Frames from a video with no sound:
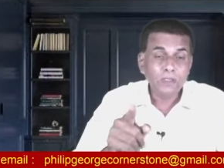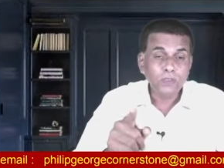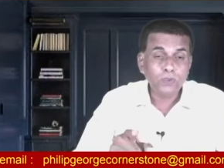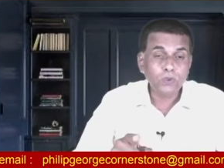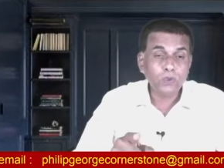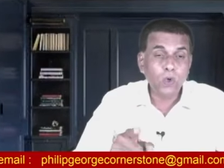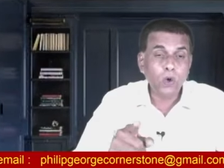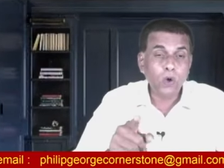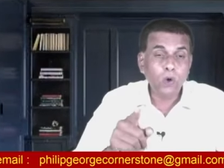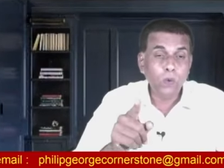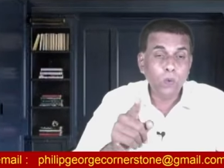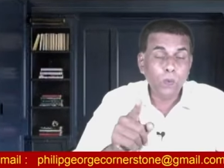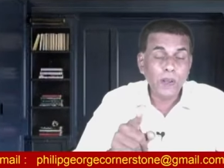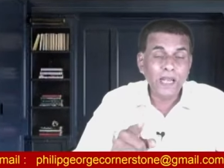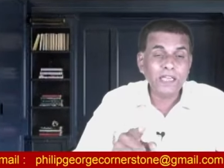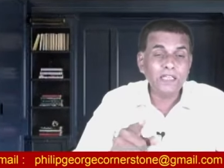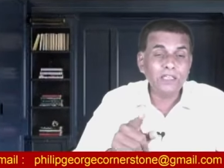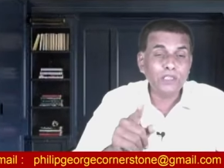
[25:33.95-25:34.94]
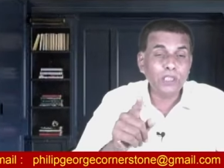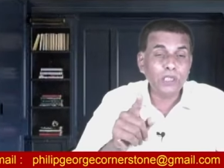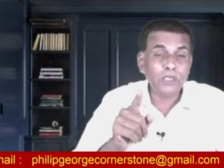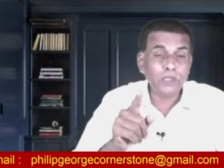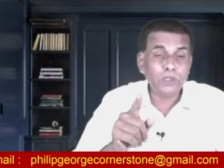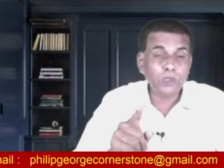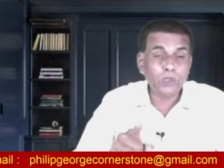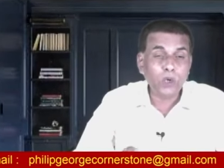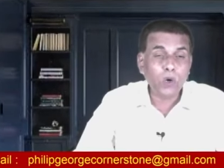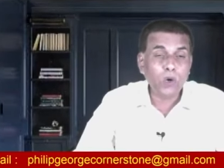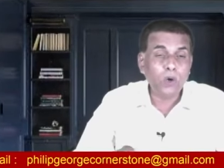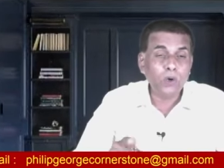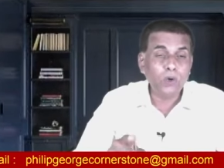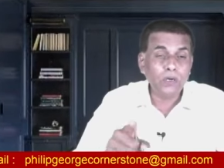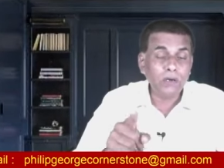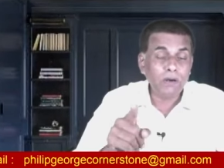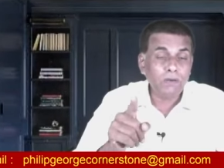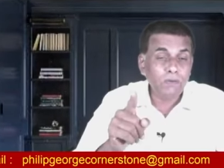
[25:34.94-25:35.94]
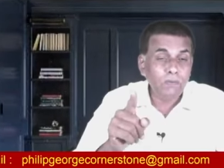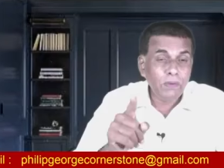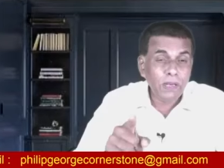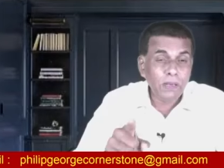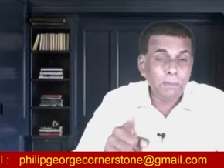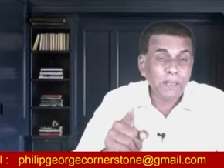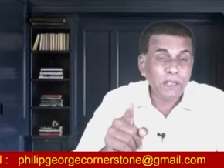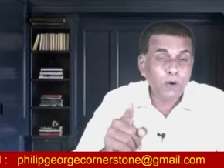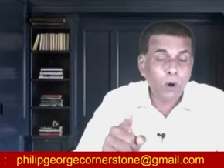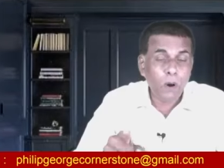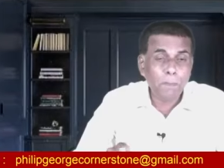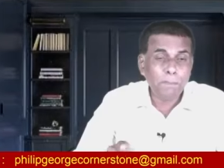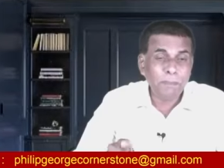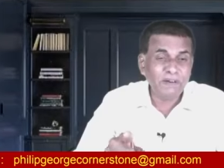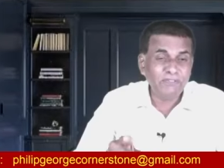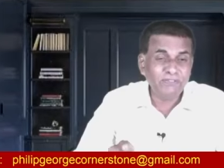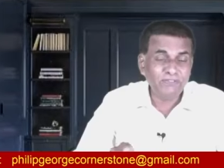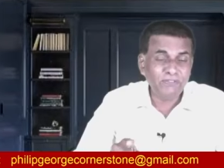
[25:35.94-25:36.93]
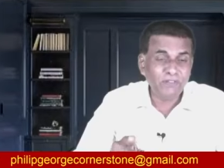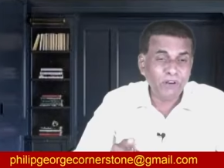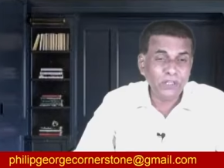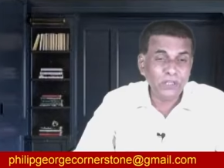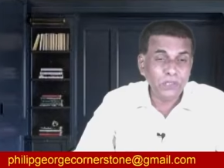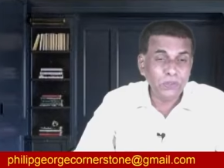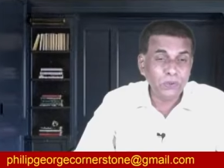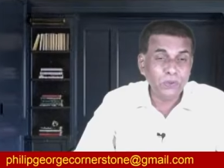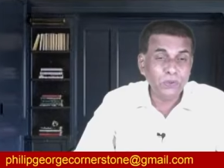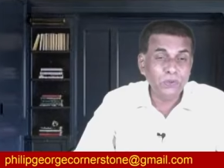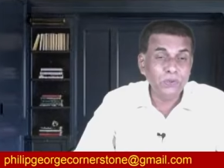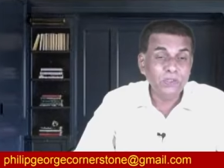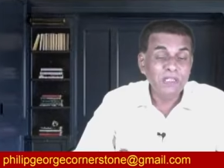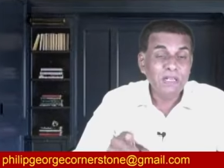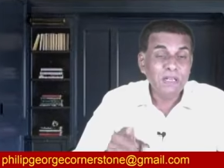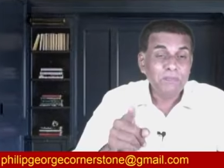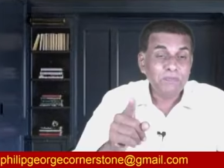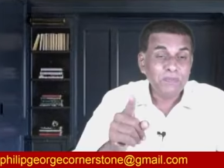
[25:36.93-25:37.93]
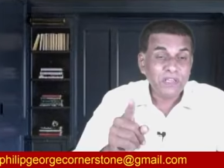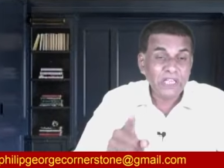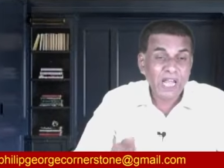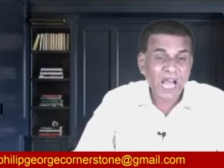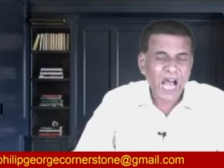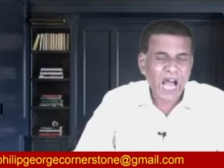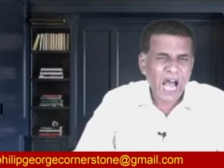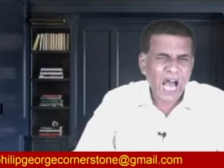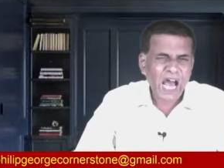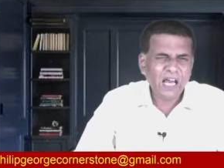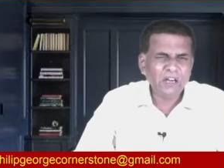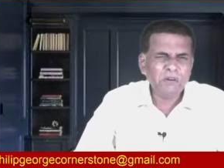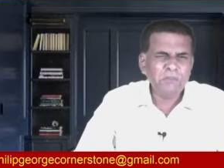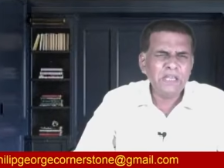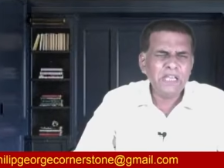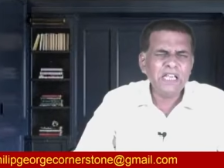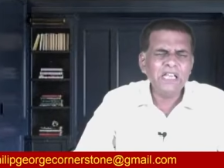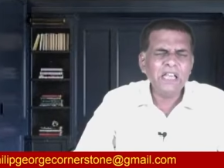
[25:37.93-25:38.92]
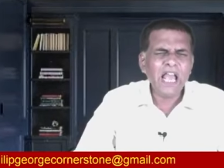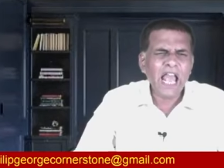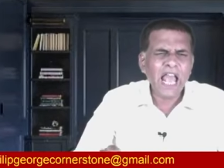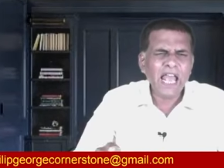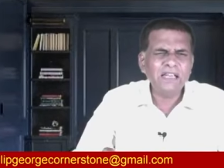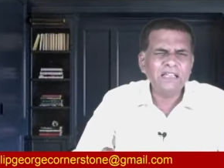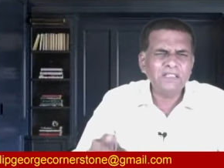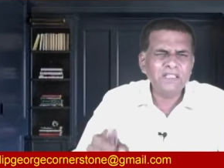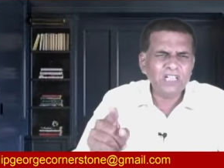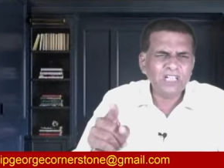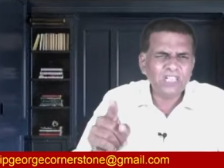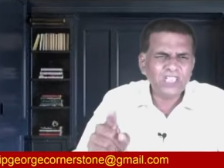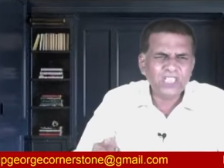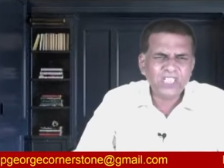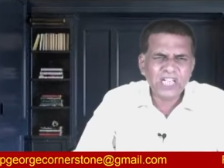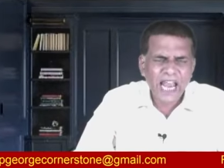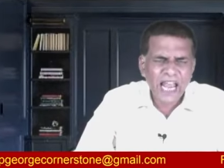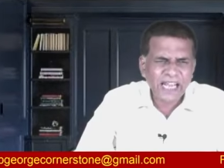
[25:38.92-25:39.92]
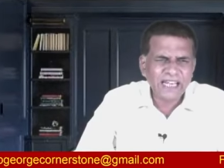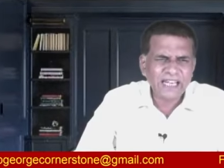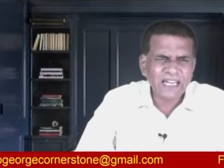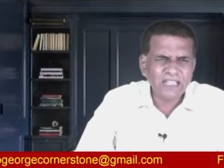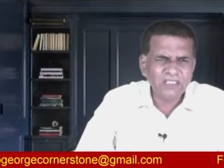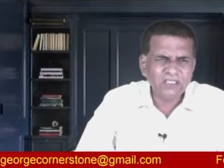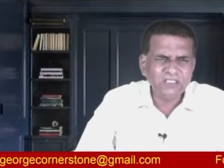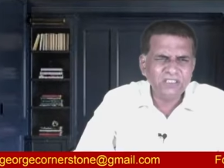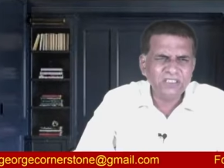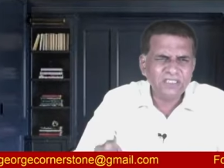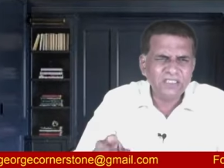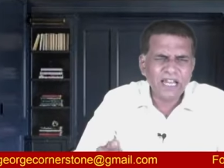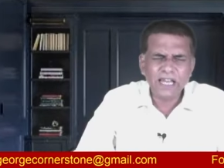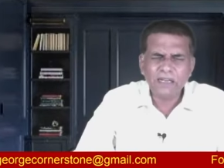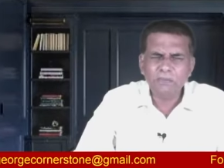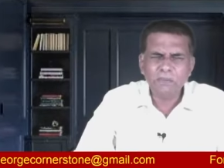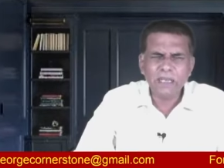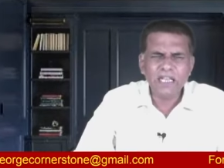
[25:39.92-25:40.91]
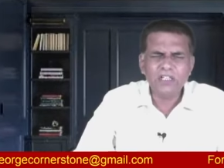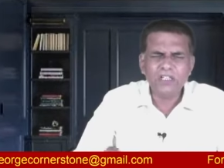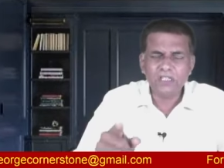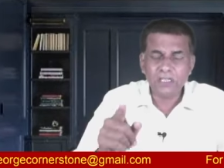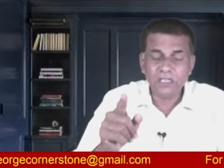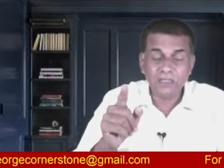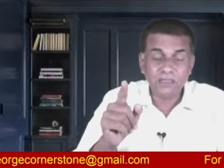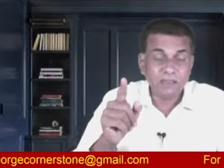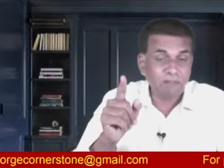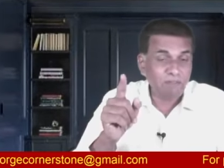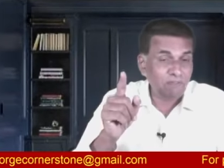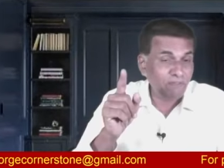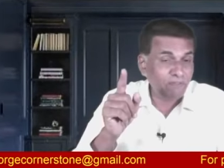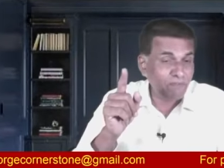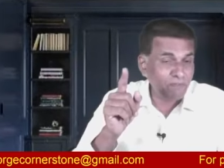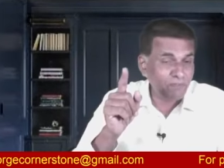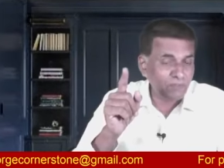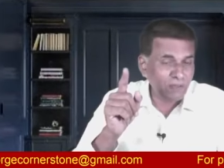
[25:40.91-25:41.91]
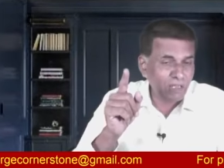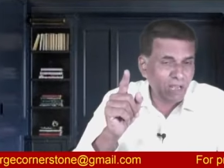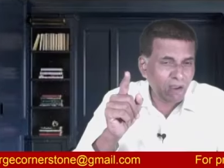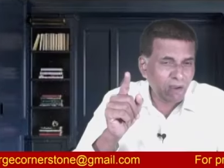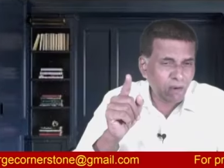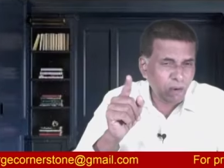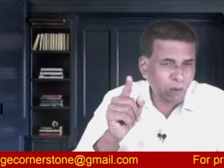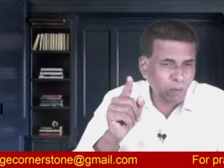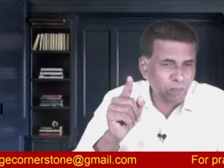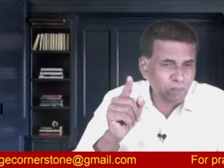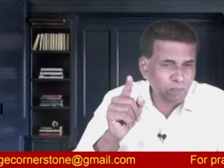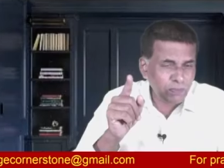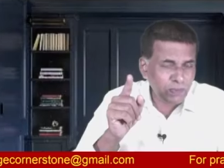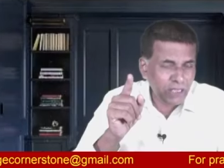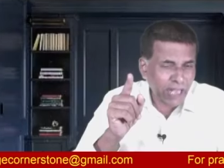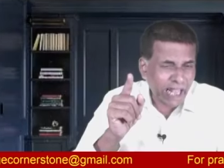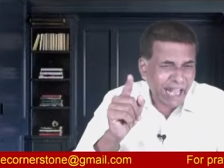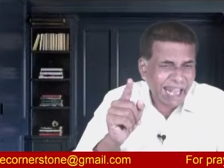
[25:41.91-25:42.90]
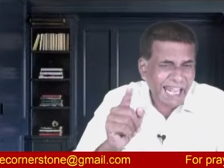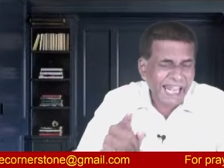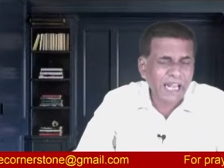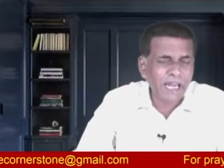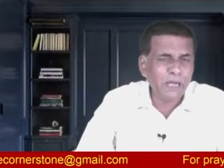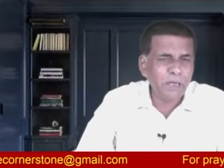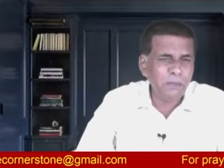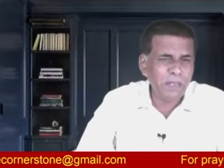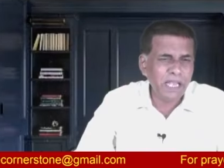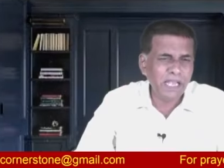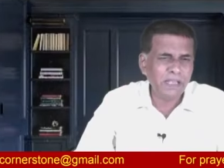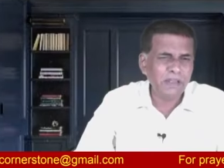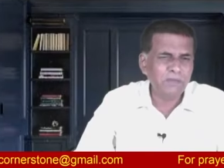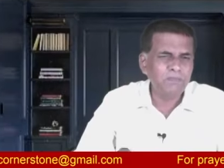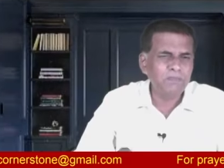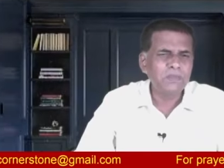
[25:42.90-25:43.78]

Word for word: So when the door will be opened for you, the army and the chariots, that means the, the, the enemy